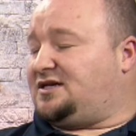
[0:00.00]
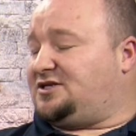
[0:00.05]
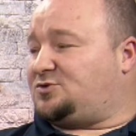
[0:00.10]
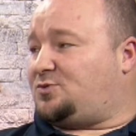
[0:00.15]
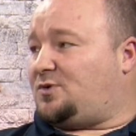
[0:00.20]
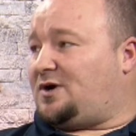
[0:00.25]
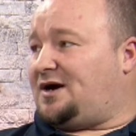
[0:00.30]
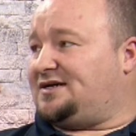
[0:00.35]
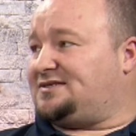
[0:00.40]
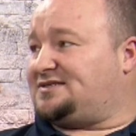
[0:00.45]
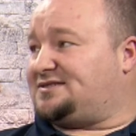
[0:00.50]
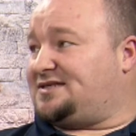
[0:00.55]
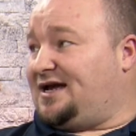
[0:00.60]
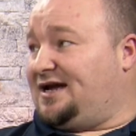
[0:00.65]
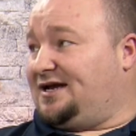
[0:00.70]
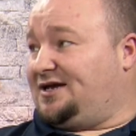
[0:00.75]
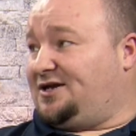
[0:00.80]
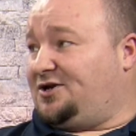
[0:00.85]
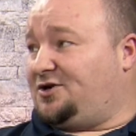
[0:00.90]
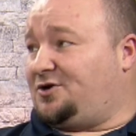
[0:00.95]
twice
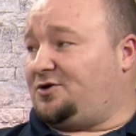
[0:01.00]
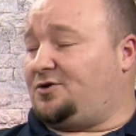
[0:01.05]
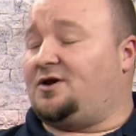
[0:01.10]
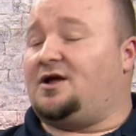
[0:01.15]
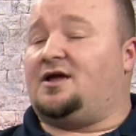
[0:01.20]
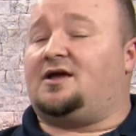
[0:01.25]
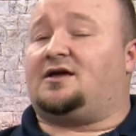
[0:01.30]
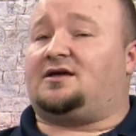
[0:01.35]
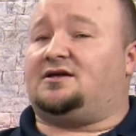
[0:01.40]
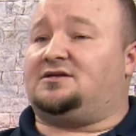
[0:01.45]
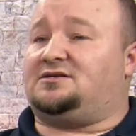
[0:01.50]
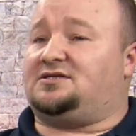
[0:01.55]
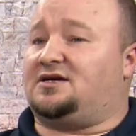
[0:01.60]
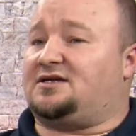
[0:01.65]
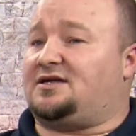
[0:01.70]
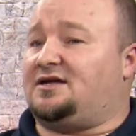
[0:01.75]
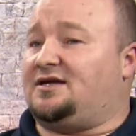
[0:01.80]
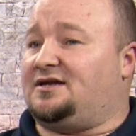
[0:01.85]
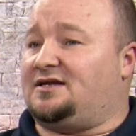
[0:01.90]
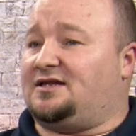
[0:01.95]
that year.
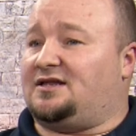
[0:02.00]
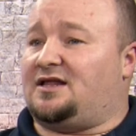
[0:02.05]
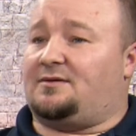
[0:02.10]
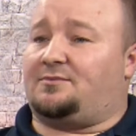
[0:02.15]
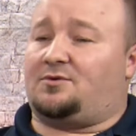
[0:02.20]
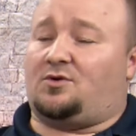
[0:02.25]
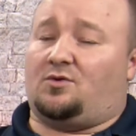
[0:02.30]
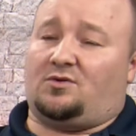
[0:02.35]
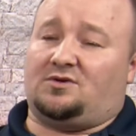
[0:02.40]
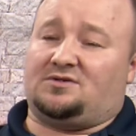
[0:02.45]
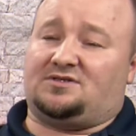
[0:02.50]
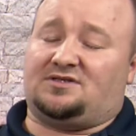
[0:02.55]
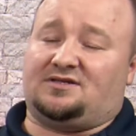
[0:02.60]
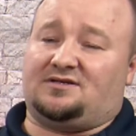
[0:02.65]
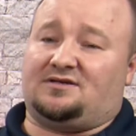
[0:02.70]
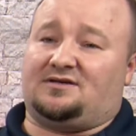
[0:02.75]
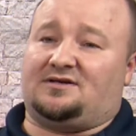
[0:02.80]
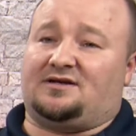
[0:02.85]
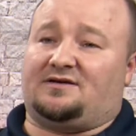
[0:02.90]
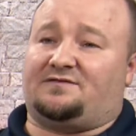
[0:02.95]
Kentucky ended up going to
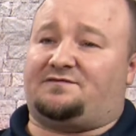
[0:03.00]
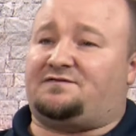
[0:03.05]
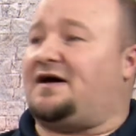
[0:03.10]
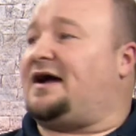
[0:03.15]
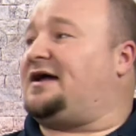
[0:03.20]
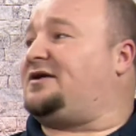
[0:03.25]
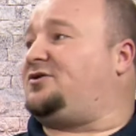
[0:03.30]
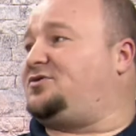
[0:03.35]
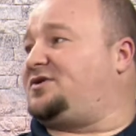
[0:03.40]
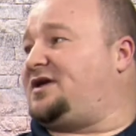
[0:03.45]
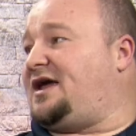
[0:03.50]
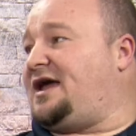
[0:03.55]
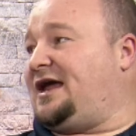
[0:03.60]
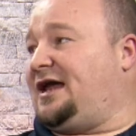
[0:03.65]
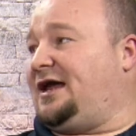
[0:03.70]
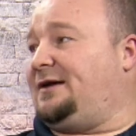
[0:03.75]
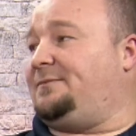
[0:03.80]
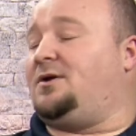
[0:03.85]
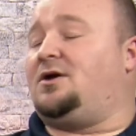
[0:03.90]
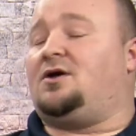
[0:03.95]
the final
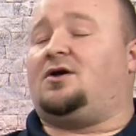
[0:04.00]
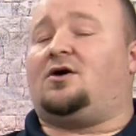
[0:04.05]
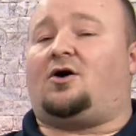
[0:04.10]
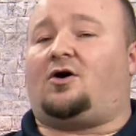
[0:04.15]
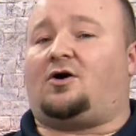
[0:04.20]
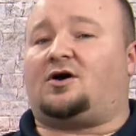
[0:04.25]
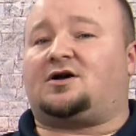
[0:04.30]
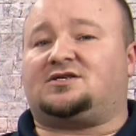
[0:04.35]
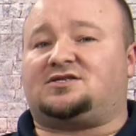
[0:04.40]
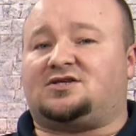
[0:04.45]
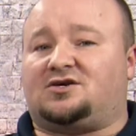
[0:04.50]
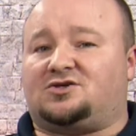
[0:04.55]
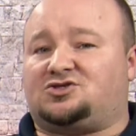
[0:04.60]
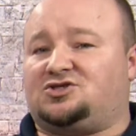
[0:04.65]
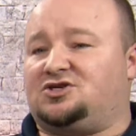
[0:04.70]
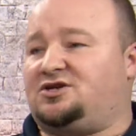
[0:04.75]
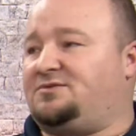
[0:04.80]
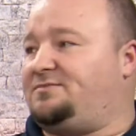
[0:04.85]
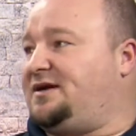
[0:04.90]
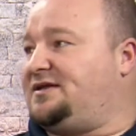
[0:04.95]
game. Arkansas
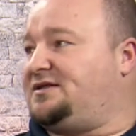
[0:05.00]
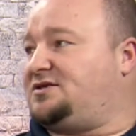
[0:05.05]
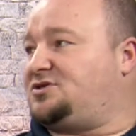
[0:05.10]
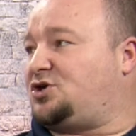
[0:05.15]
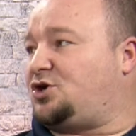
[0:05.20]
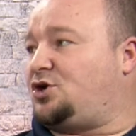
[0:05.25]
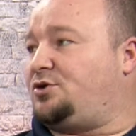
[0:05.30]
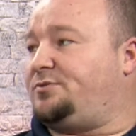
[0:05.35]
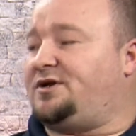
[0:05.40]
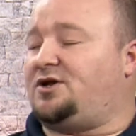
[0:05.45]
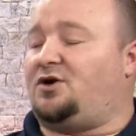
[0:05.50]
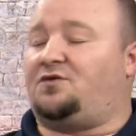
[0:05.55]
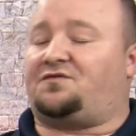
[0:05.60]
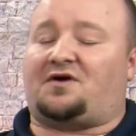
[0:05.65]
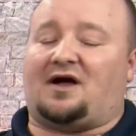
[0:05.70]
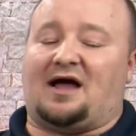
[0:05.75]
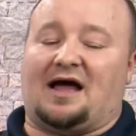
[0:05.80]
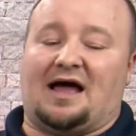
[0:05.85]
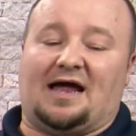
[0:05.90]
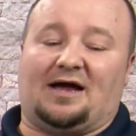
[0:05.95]
should have made the tournament over
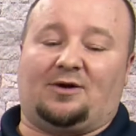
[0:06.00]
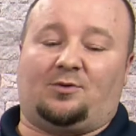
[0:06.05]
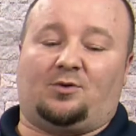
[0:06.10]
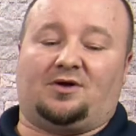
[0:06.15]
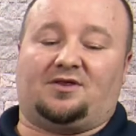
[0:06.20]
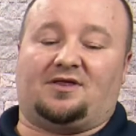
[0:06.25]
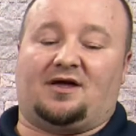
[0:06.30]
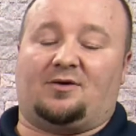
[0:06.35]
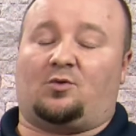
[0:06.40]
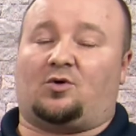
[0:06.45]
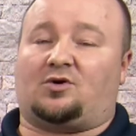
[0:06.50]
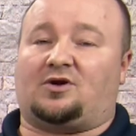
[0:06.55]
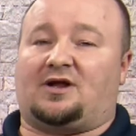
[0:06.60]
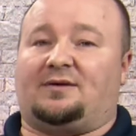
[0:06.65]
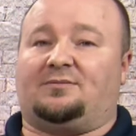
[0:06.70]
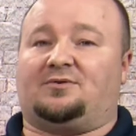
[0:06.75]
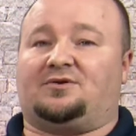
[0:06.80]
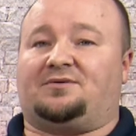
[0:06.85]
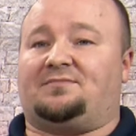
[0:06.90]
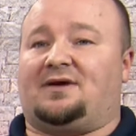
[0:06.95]
Iowa. They weren't
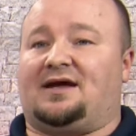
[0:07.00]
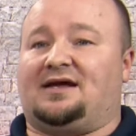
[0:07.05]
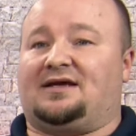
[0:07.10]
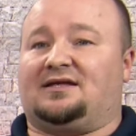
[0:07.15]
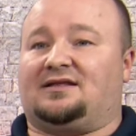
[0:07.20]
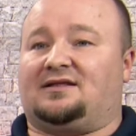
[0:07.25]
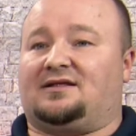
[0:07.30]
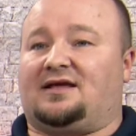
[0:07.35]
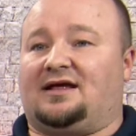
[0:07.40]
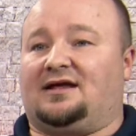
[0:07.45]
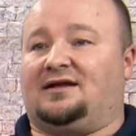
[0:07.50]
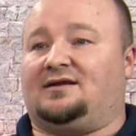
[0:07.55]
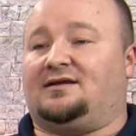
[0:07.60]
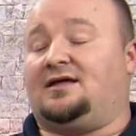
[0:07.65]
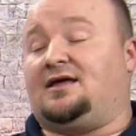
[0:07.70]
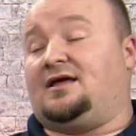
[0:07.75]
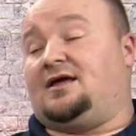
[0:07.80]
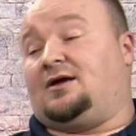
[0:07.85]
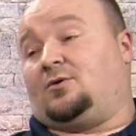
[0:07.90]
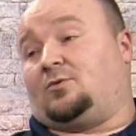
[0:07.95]
able to make it, and
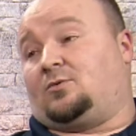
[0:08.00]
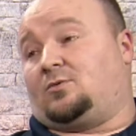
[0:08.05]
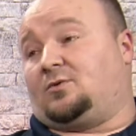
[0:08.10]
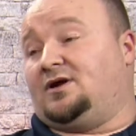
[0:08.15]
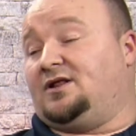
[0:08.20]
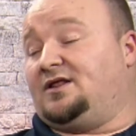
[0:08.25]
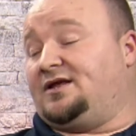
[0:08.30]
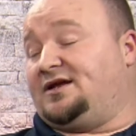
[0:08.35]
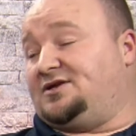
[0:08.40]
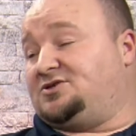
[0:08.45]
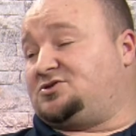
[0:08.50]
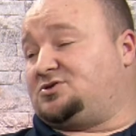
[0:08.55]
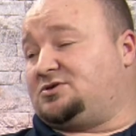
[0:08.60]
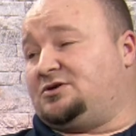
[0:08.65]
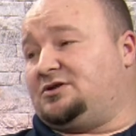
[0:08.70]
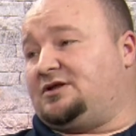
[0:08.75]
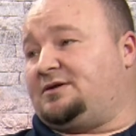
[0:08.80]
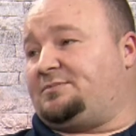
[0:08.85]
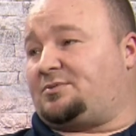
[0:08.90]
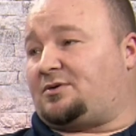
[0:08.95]
really and
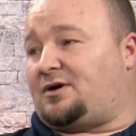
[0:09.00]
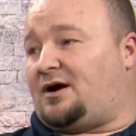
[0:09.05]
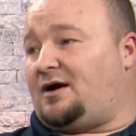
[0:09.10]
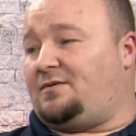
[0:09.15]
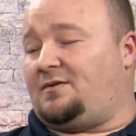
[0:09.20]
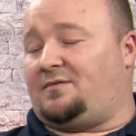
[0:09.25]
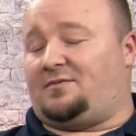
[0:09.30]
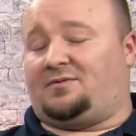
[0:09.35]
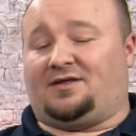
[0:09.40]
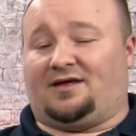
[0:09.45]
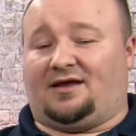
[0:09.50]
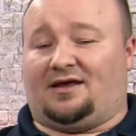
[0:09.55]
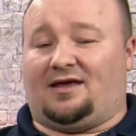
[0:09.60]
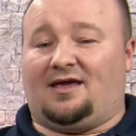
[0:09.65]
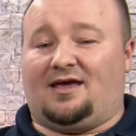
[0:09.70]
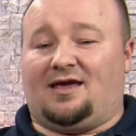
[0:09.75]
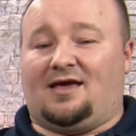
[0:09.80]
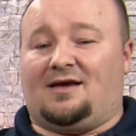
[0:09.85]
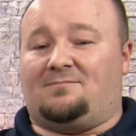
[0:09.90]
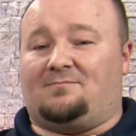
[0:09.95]
truly probably
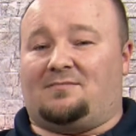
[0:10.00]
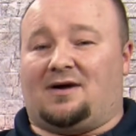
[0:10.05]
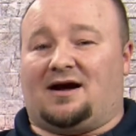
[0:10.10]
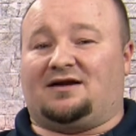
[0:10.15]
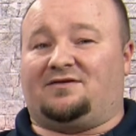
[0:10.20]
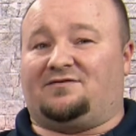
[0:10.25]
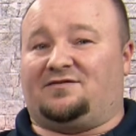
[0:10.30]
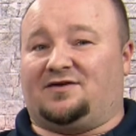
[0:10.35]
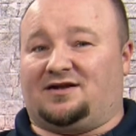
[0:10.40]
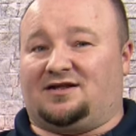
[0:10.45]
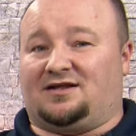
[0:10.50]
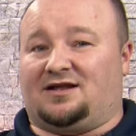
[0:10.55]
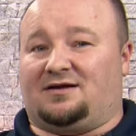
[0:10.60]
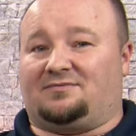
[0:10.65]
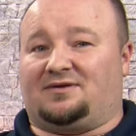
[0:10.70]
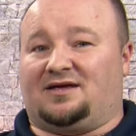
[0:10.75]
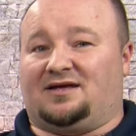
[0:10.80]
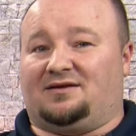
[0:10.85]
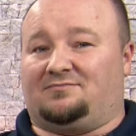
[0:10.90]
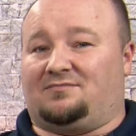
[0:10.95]
might have ended up
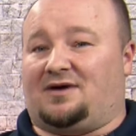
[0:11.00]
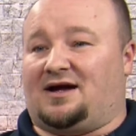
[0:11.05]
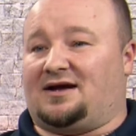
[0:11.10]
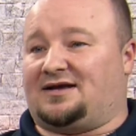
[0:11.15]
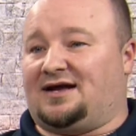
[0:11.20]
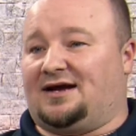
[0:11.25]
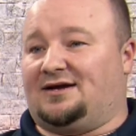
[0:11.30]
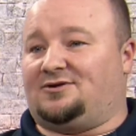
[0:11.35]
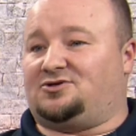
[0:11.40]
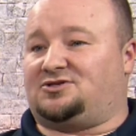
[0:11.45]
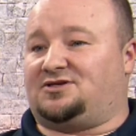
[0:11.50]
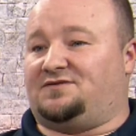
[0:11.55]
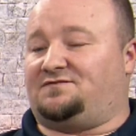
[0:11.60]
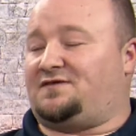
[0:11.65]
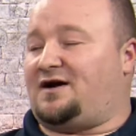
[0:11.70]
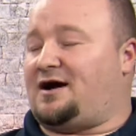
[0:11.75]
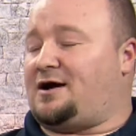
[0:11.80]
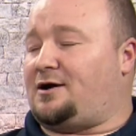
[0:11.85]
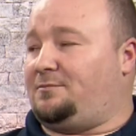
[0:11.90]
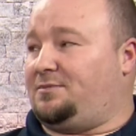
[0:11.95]
getting Mike Anderson
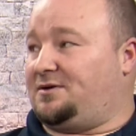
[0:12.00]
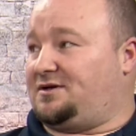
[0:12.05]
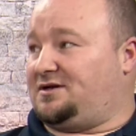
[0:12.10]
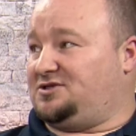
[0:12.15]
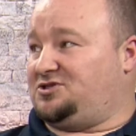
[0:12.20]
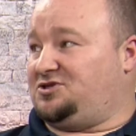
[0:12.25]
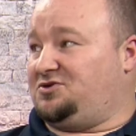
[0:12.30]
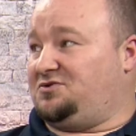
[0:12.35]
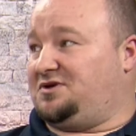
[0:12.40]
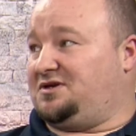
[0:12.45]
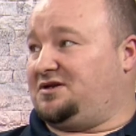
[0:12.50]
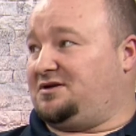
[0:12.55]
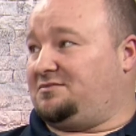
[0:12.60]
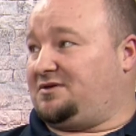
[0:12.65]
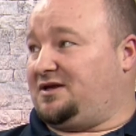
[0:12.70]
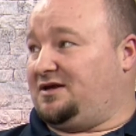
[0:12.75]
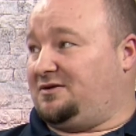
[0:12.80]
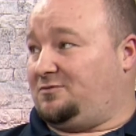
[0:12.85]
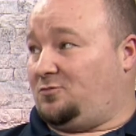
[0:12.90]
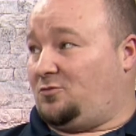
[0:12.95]
fired because you end up
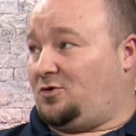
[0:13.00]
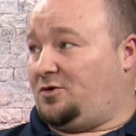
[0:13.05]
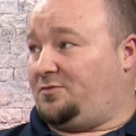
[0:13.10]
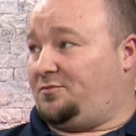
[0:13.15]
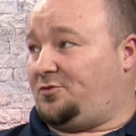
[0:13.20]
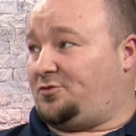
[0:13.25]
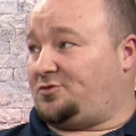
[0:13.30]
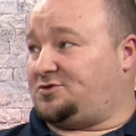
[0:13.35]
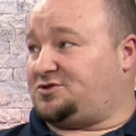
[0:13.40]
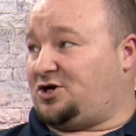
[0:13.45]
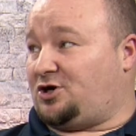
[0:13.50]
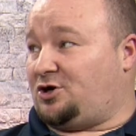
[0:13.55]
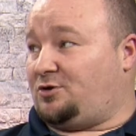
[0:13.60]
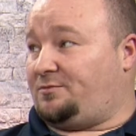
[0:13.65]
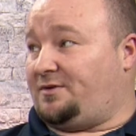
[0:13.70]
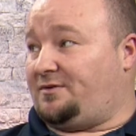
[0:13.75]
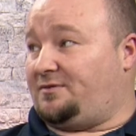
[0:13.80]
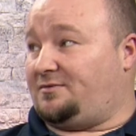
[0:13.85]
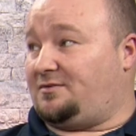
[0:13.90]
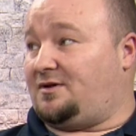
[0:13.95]
getting one more
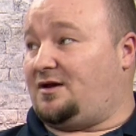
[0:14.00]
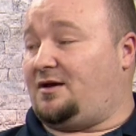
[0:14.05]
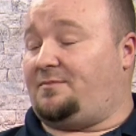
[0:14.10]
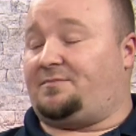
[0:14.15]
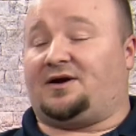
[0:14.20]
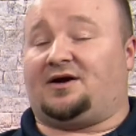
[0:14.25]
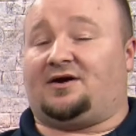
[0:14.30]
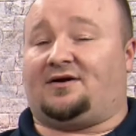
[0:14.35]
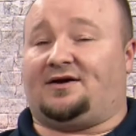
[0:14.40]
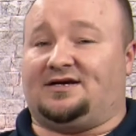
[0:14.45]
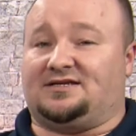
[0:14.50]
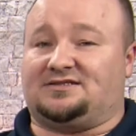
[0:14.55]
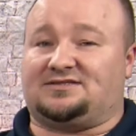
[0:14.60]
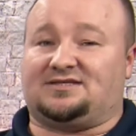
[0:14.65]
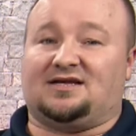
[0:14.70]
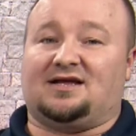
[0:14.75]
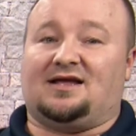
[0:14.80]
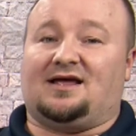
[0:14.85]
tournament appearance,